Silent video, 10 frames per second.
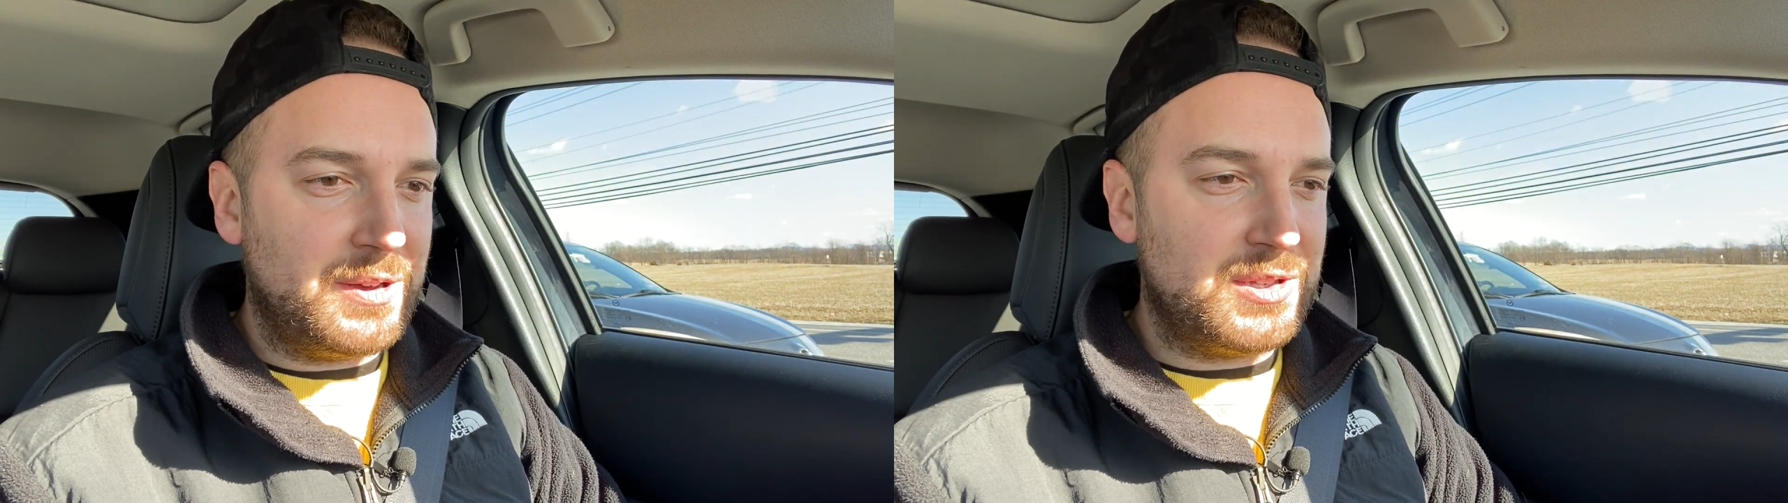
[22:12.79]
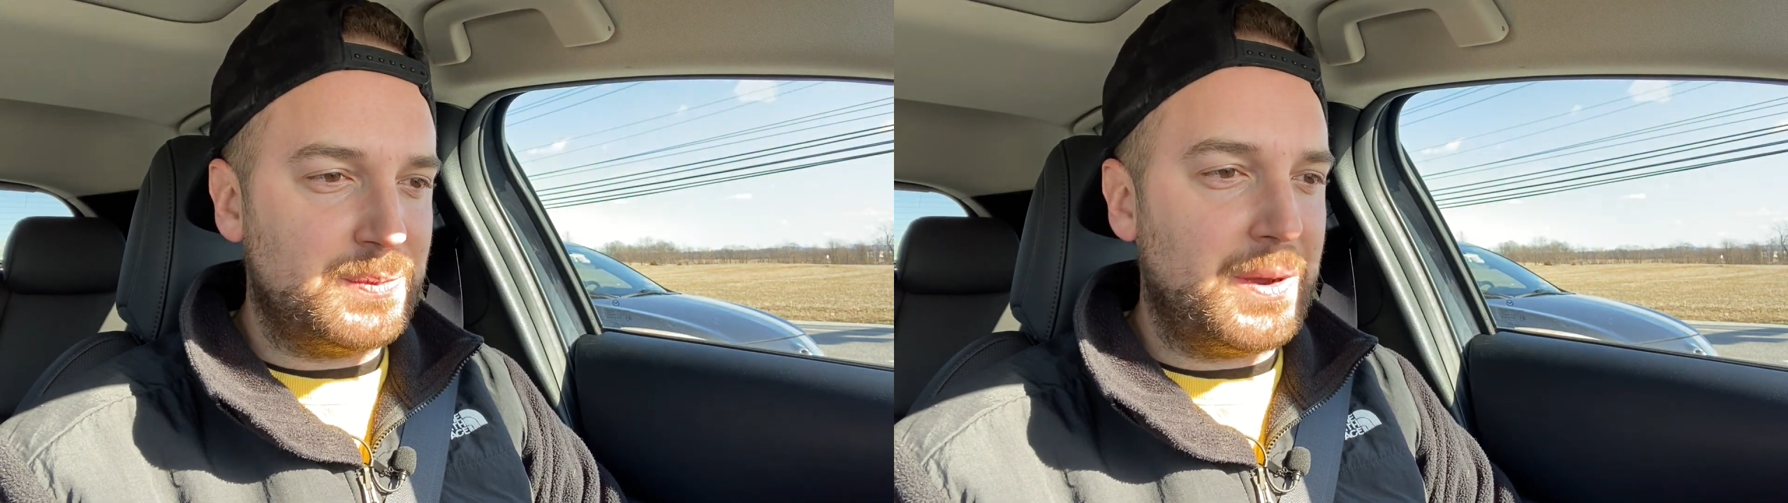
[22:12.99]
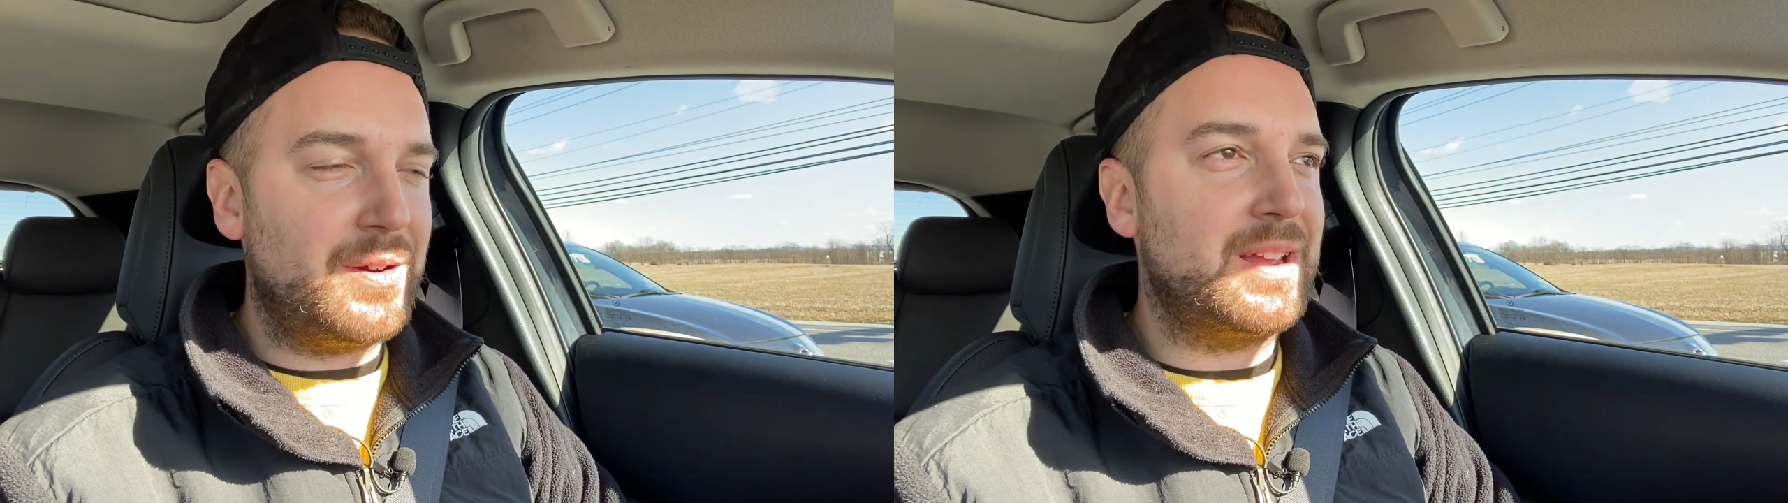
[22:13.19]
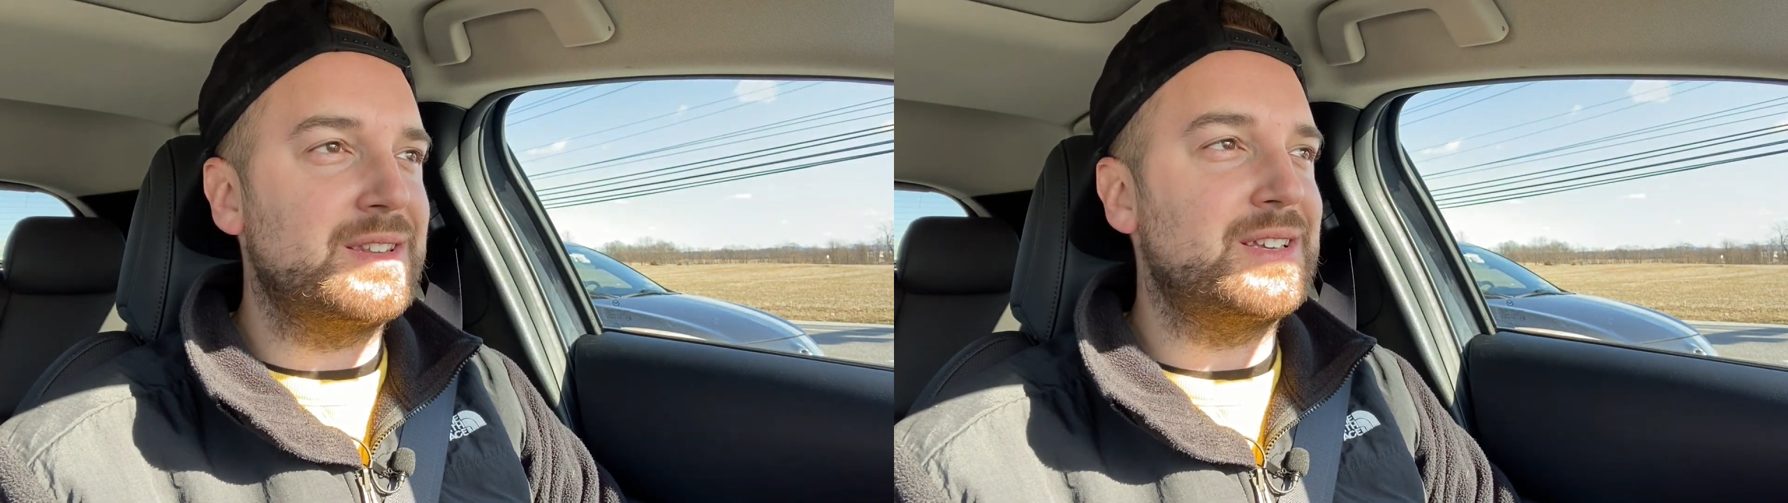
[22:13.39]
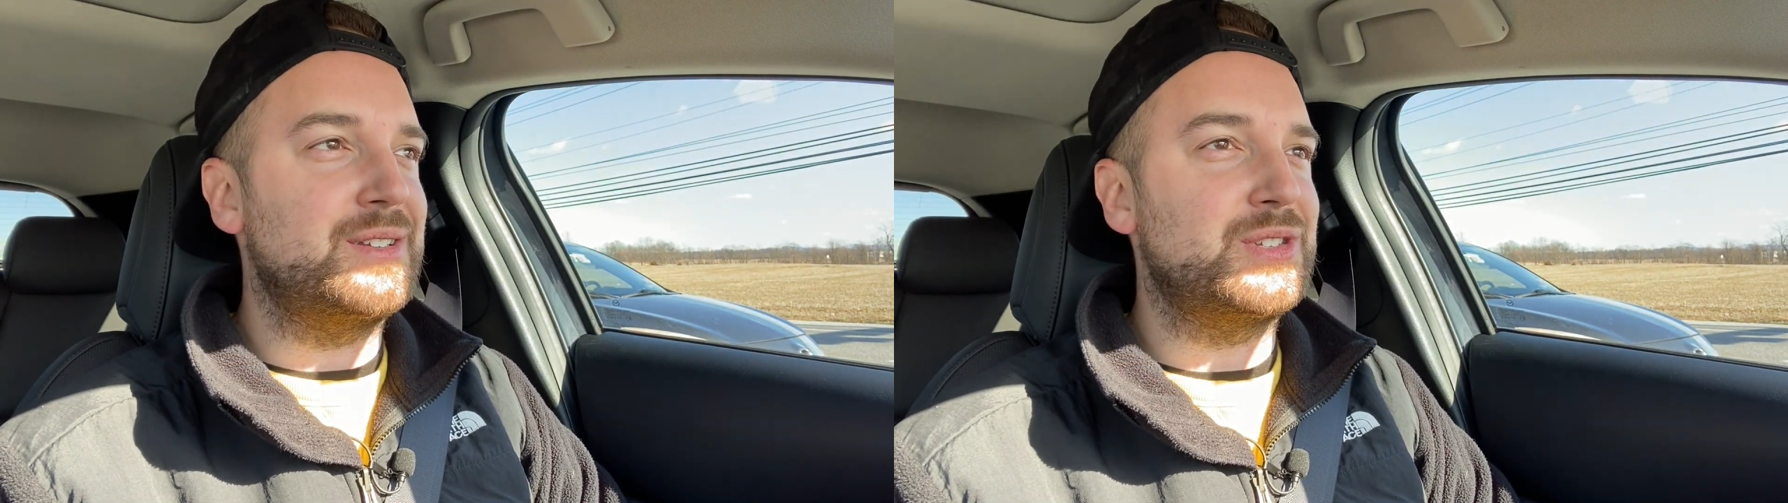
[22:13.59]

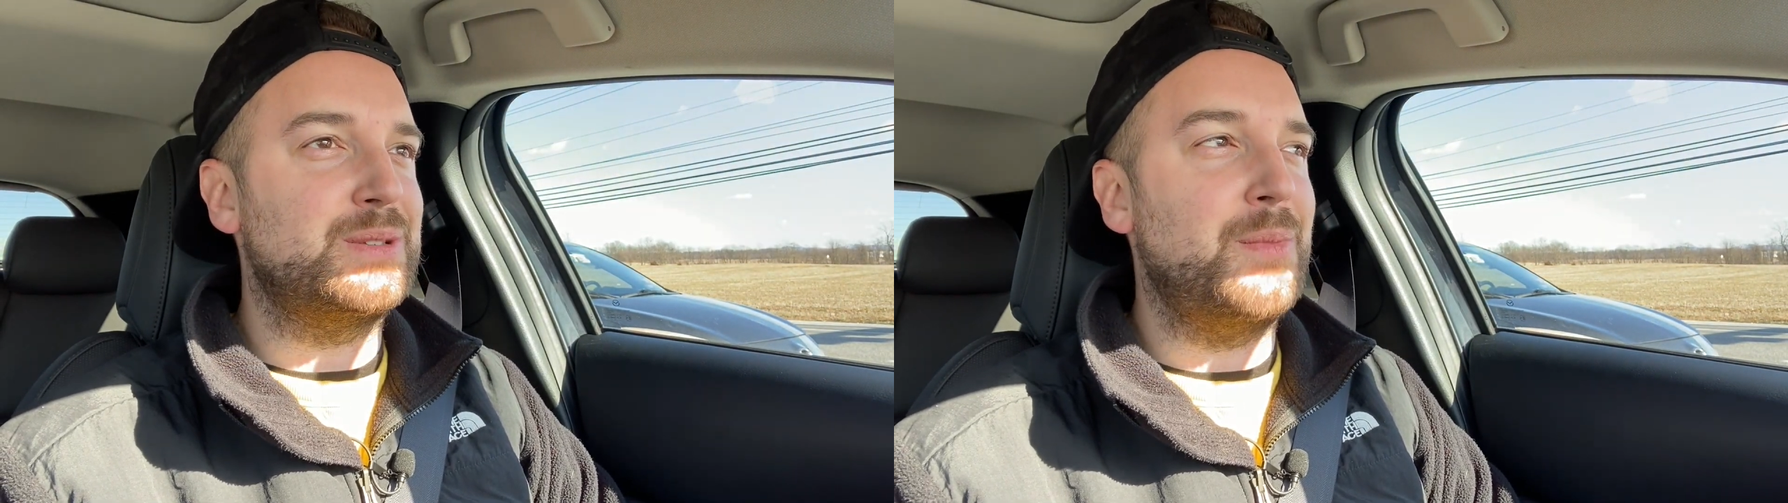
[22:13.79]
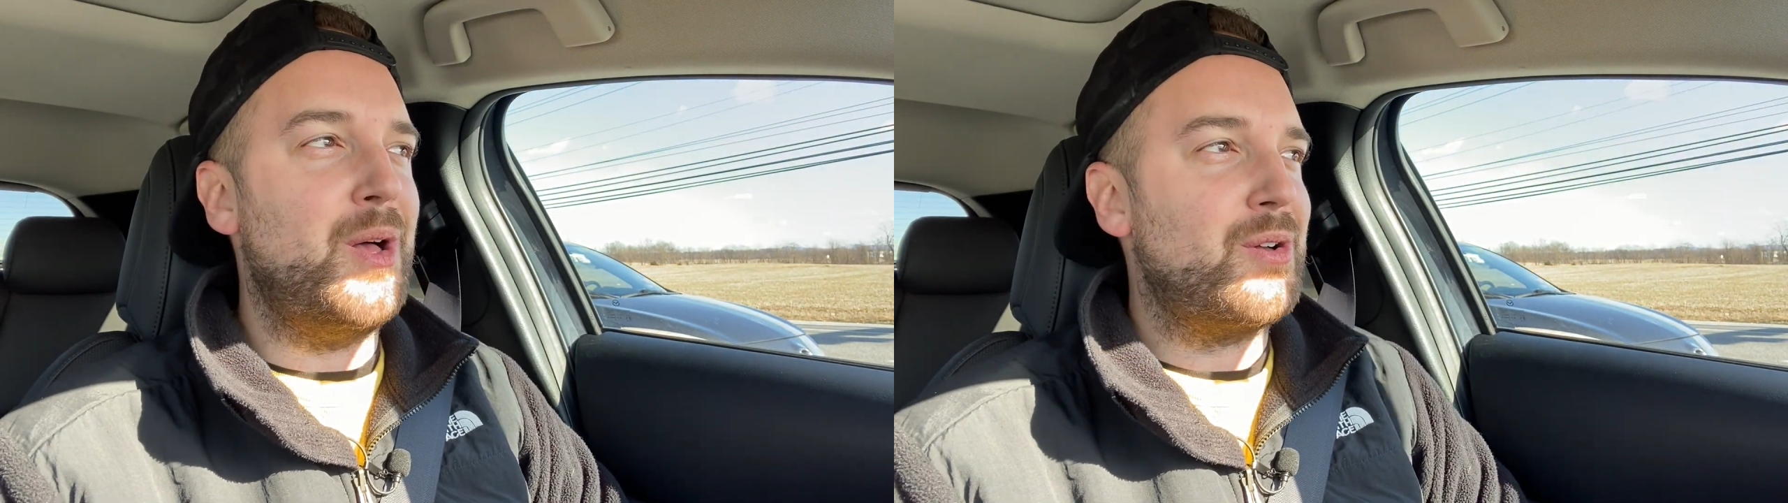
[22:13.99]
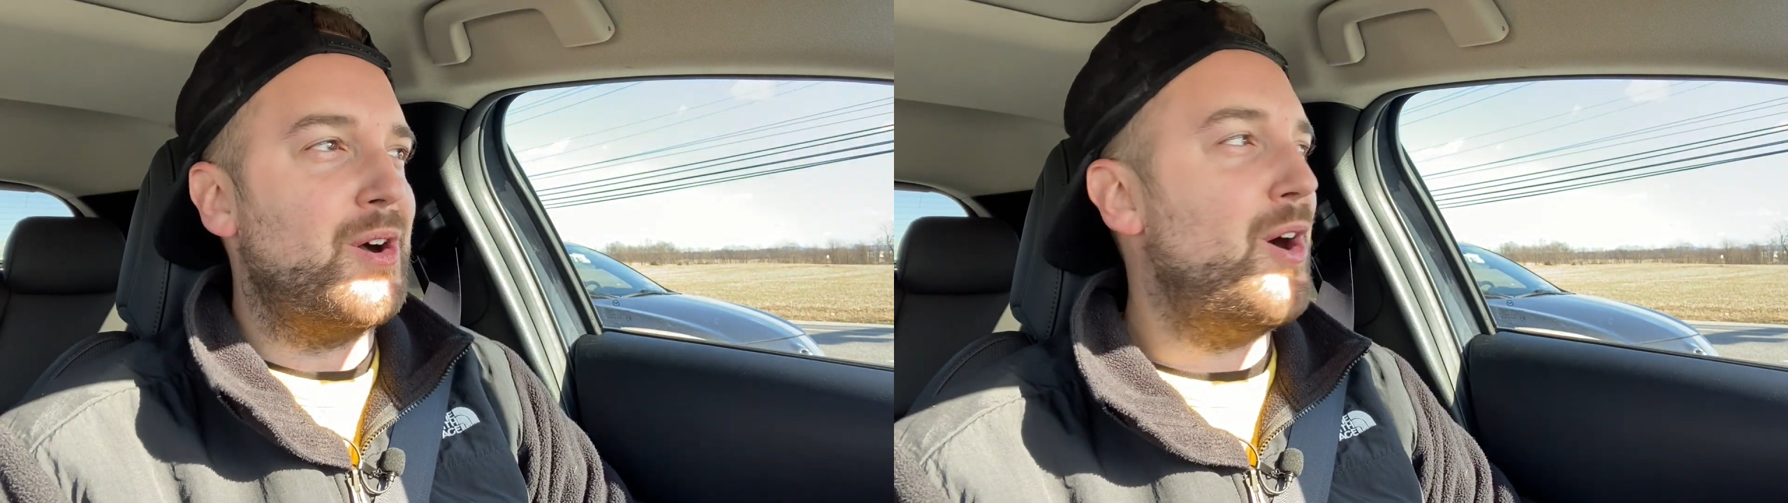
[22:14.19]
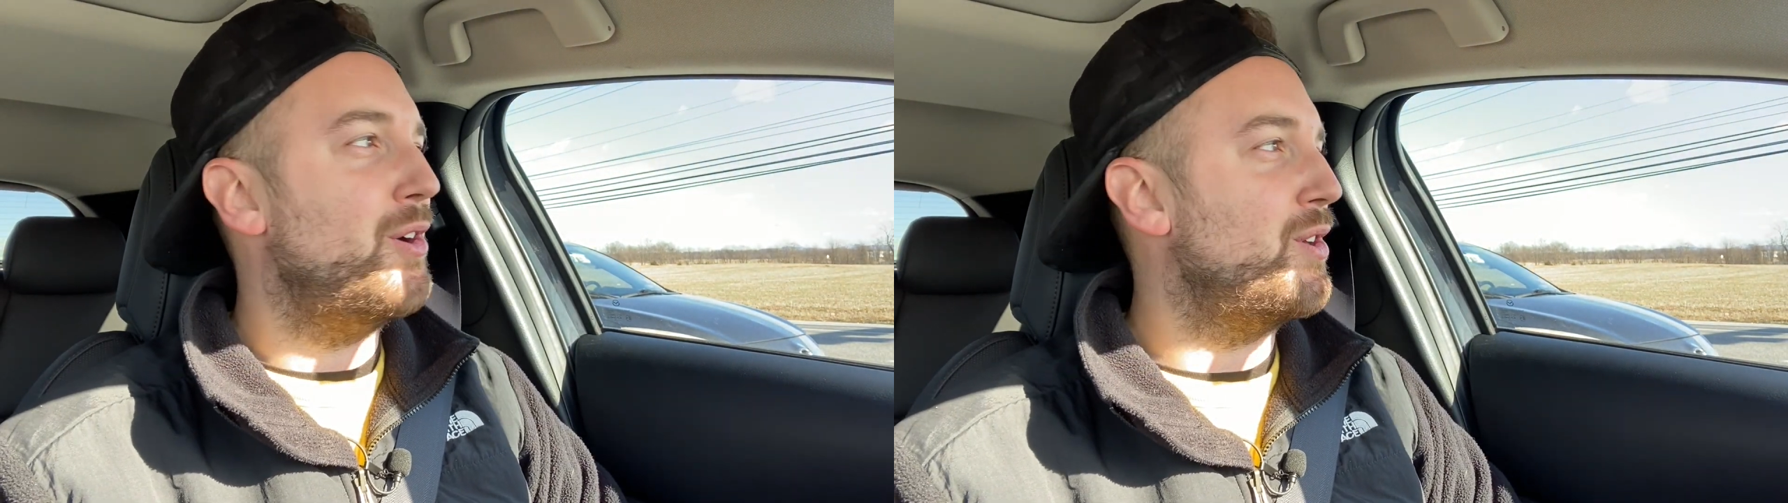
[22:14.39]
experience in a small car.